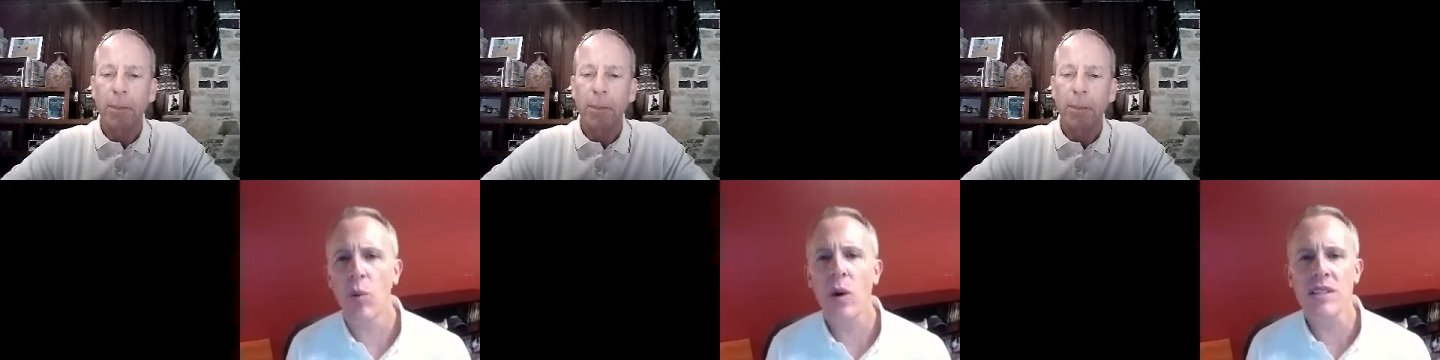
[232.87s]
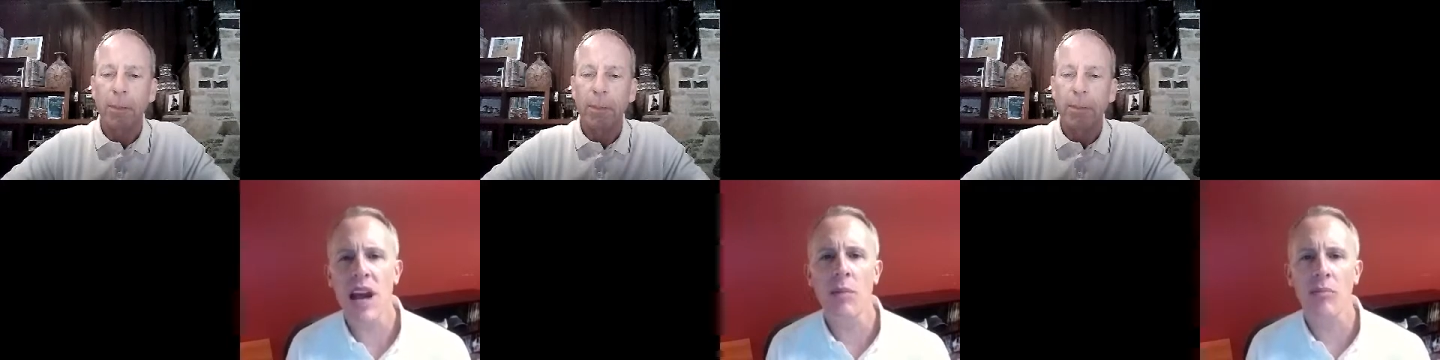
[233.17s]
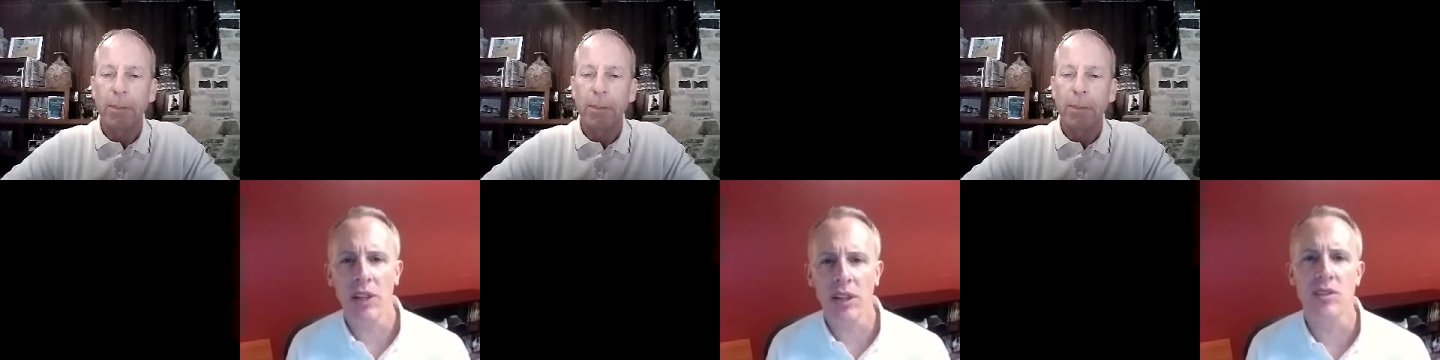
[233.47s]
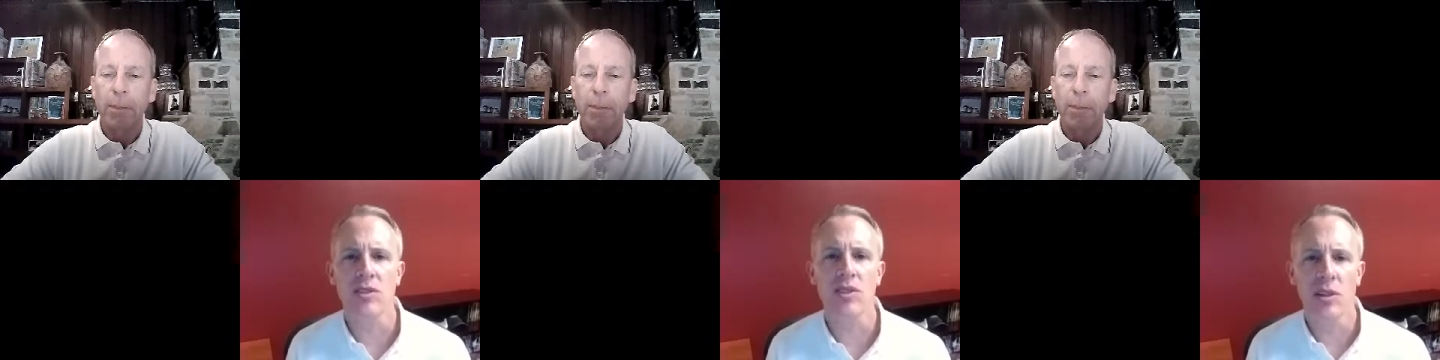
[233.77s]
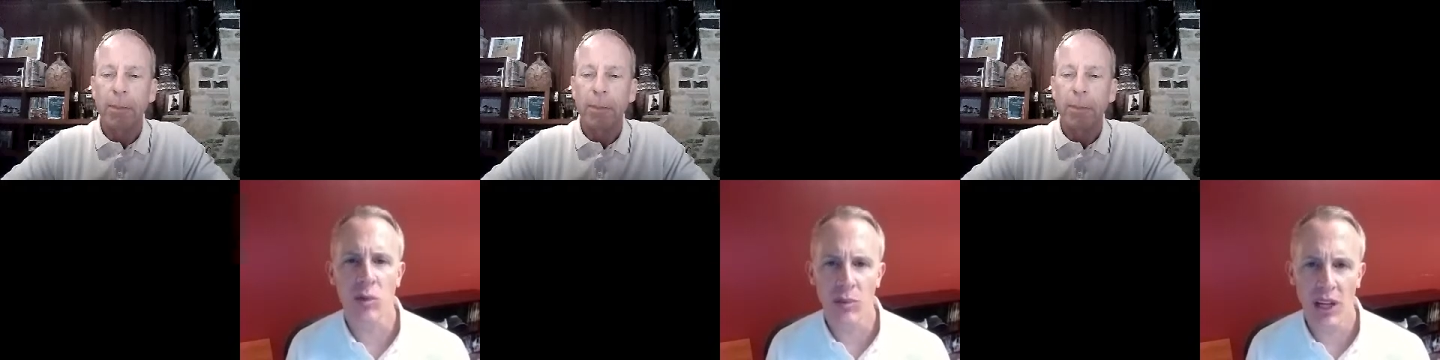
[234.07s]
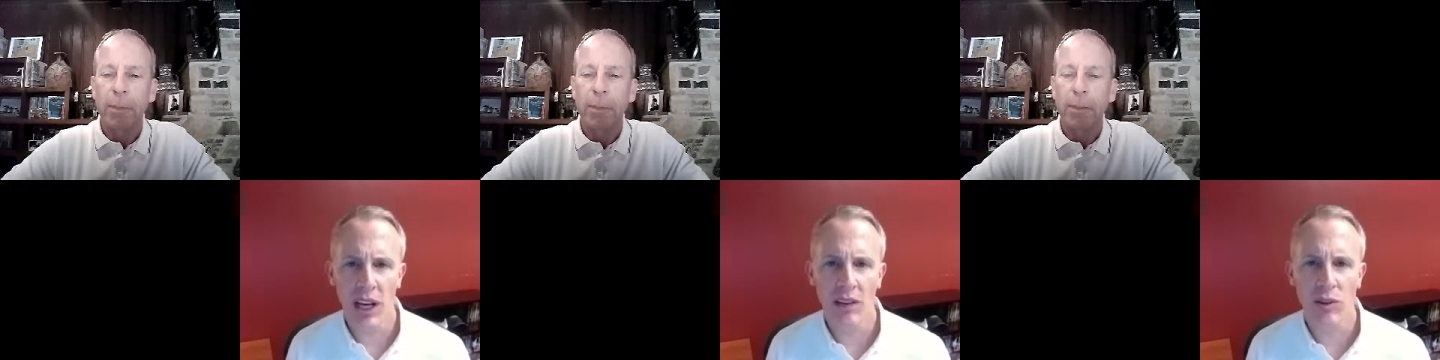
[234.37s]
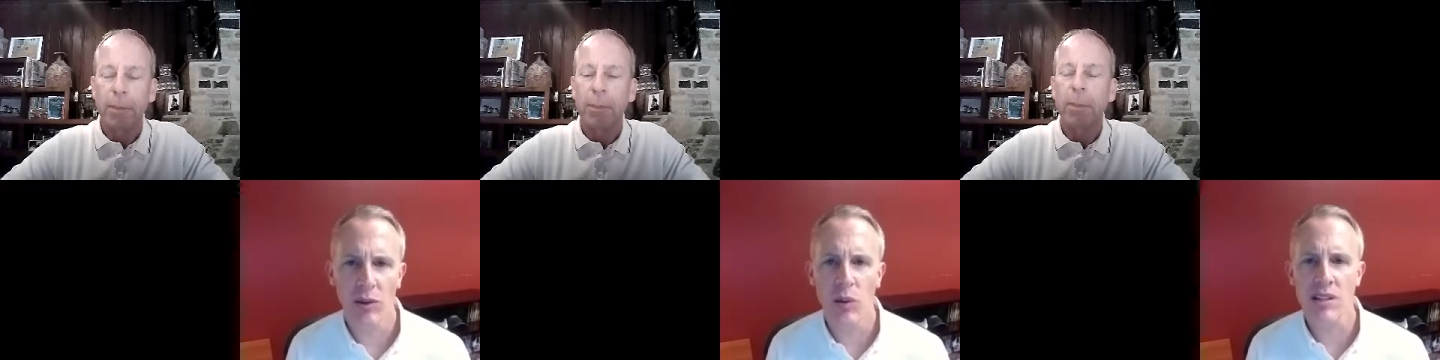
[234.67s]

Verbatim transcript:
Speaker 1: what's happening in consumer behavior?